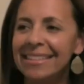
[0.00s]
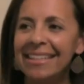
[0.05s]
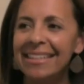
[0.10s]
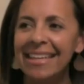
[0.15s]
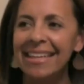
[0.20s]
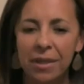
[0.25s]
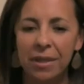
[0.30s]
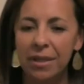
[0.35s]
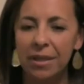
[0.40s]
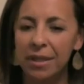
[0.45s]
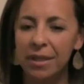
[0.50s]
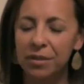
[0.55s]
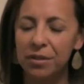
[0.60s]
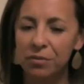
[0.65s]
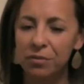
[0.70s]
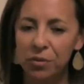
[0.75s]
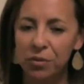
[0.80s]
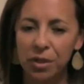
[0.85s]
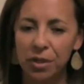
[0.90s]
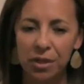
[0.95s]
My line
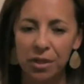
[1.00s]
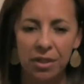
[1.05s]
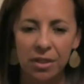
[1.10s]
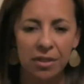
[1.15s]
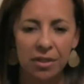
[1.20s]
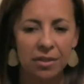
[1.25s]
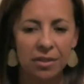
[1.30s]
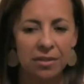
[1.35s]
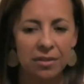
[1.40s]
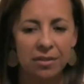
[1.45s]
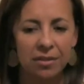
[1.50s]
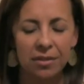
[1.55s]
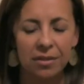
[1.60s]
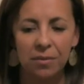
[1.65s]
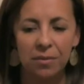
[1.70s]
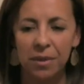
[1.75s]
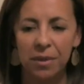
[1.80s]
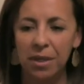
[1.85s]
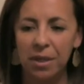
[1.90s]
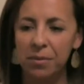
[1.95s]
of work, the
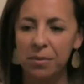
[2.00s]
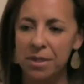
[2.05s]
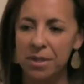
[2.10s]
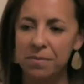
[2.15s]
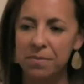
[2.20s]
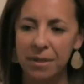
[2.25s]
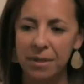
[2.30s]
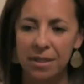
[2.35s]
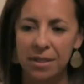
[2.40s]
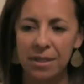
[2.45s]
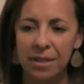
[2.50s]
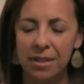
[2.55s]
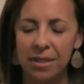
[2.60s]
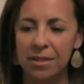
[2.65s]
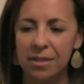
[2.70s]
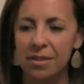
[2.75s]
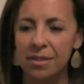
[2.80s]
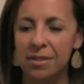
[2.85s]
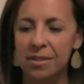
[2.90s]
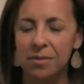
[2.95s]
way I raise my
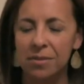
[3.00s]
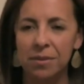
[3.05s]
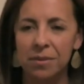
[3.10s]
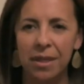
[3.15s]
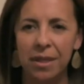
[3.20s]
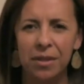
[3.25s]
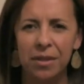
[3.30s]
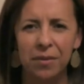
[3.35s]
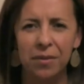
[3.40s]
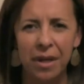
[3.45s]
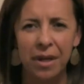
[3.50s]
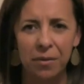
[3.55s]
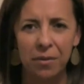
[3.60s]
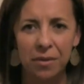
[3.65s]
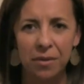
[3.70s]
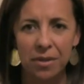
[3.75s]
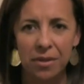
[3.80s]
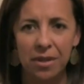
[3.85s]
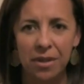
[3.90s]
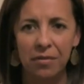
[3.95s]
kids, the way I interact
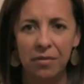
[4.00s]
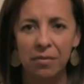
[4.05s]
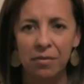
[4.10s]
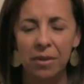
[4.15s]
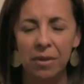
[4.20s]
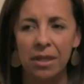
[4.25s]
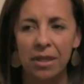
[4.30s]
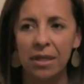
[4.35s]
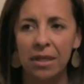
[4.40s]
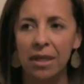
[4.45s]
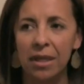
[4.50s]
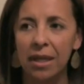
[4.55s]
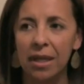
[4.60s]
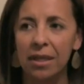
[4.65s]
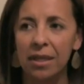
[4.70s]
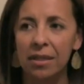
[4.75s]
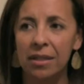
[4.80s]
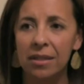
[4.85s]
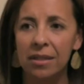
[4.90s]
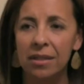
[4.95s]
with everybody,
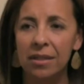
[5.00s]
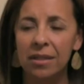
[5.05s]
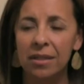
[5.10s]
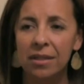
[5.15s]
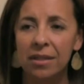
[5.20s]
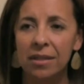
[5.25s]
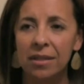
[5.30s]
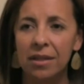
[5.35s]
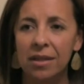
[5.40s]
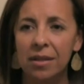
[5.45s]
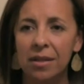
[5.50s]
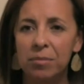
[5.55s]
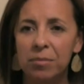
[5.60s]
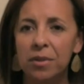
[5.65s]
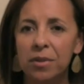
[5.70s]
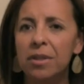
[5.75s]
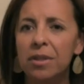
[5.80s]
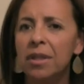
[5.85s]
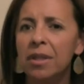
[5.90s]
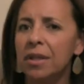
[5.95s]
I, I
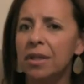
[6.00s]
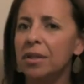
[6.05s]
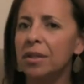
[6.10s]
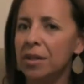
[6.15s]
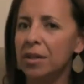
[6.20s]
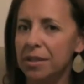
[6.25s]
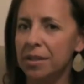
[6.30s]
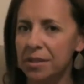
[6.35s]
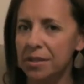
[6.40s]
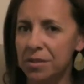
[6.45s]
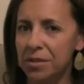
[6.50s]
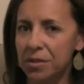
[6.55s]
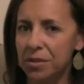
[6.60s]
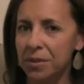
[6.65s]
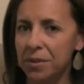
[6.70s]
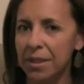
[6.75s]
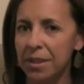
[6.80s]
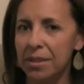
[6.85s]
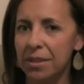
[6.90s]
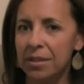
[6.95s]
put a lot of heart
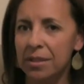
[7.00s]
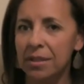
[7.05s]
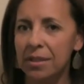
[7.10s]
into it.